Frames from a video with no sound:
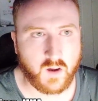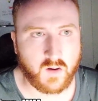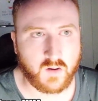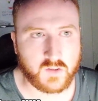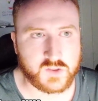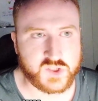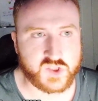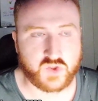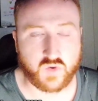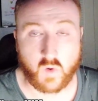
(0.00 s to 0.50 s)

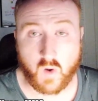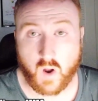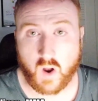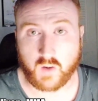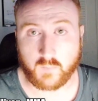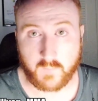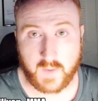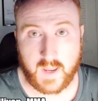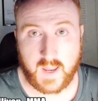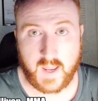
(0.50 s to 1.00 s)

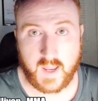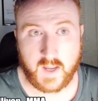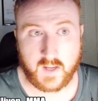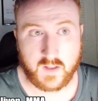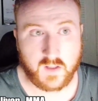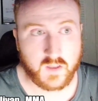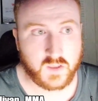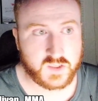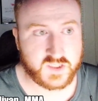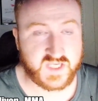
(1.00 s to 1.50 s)
strong man
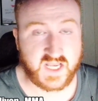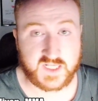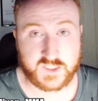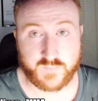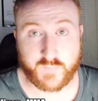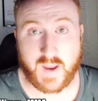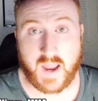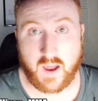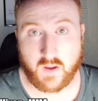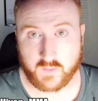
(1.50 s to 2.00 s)
sets
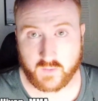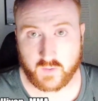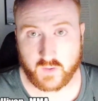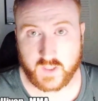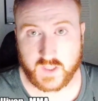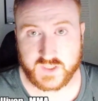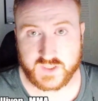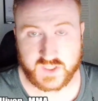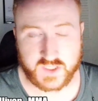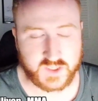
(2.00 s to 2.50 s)

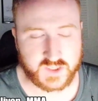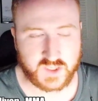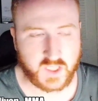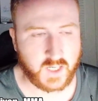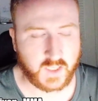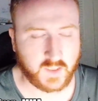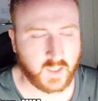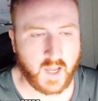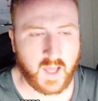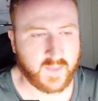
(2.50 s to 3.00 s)
boundaries and is
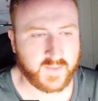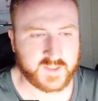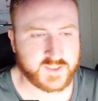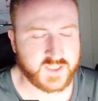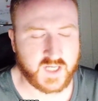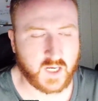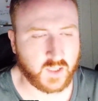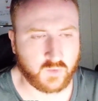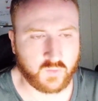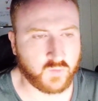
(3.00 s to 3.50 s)
like, nah, that's
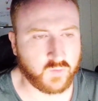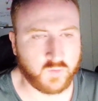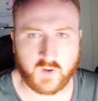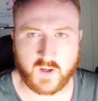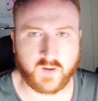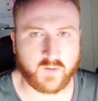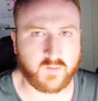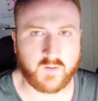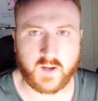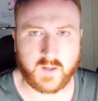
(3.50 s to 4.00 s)
not cool. I
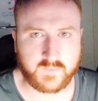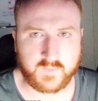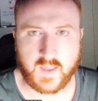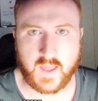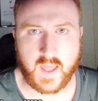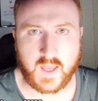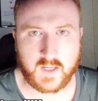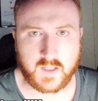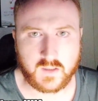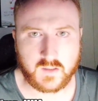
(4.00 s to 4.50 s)
don't like
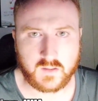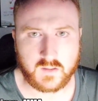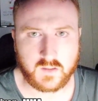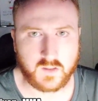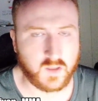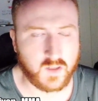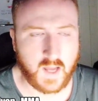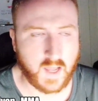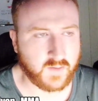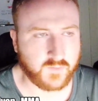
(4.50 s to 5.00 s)
that.
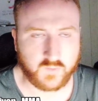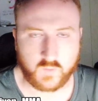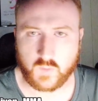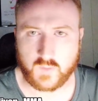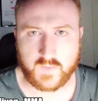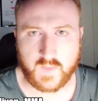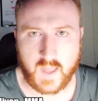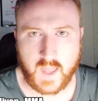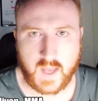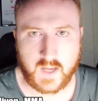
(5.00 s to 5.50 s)
You're not doing
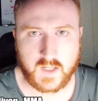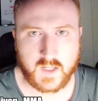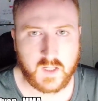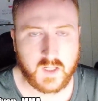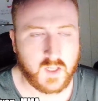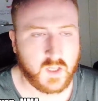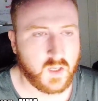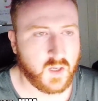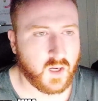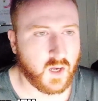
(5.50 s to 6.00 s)
that.
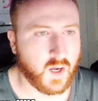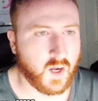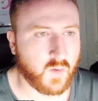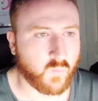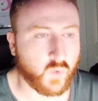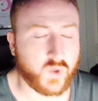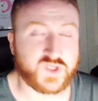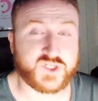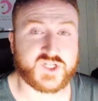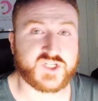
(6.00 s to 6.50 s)

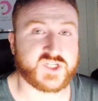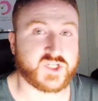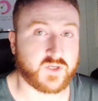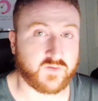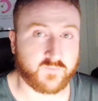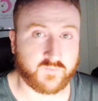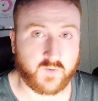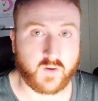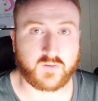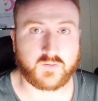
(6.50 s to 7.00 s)
When she's
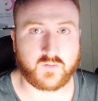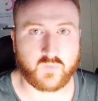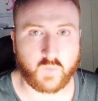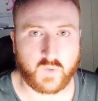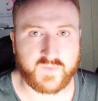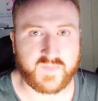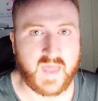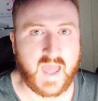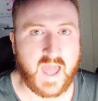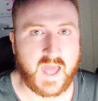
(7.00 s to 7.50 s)
confronted with
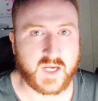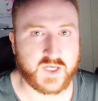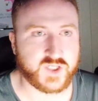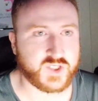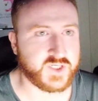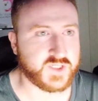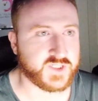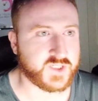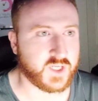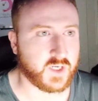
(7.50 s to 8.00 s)
that,
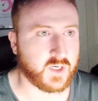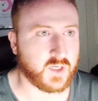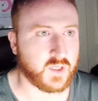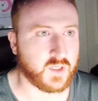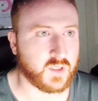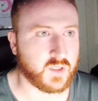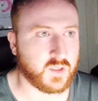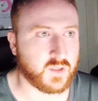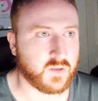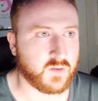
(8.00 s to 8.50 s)
she's
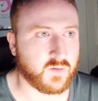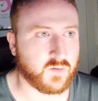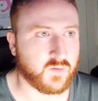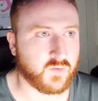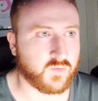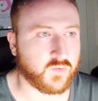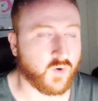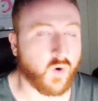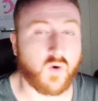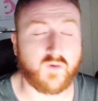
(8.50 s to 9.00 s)
gonna
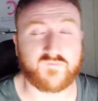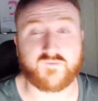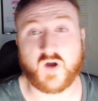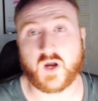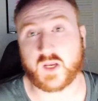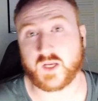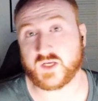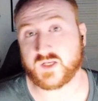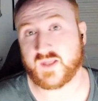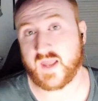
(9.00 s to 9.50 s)
throw a
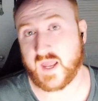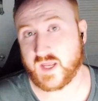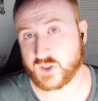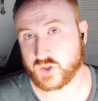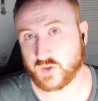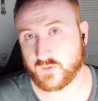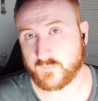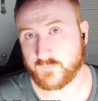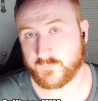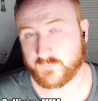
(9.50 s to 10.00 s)
fucking
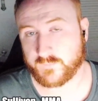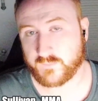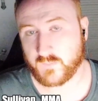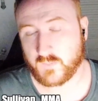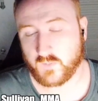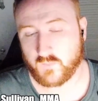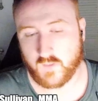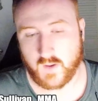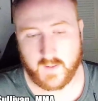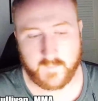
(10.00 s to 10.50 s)
tantrum.
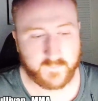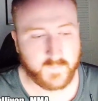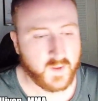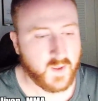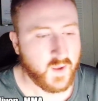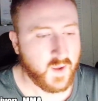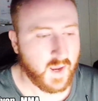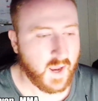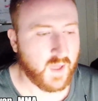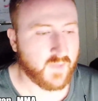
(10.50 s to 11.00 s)
Right?
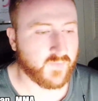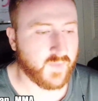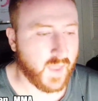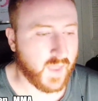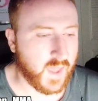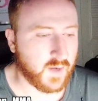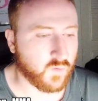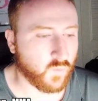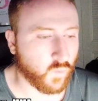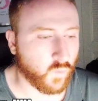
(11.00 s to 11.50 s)
And
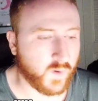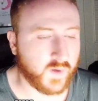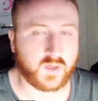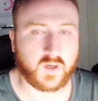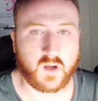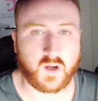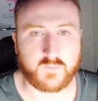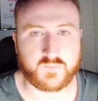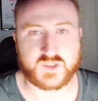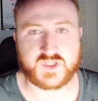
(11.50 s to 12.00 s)
then when it
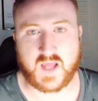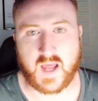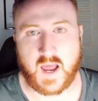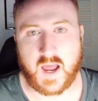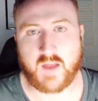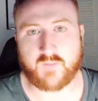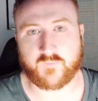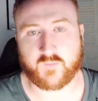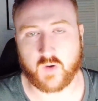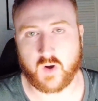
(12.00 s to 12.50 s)
comes
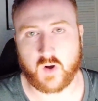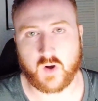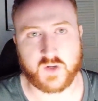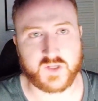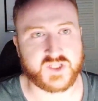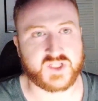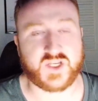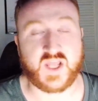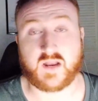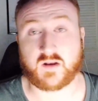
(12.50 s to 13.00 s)
time for her to
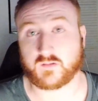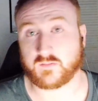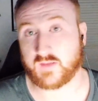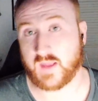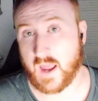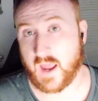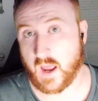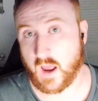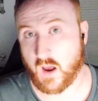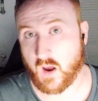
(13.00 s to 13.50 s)
settle
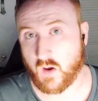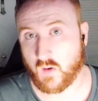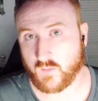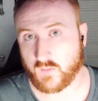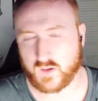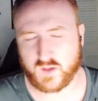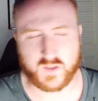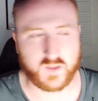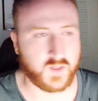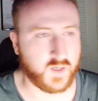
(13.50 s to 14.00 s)
down and,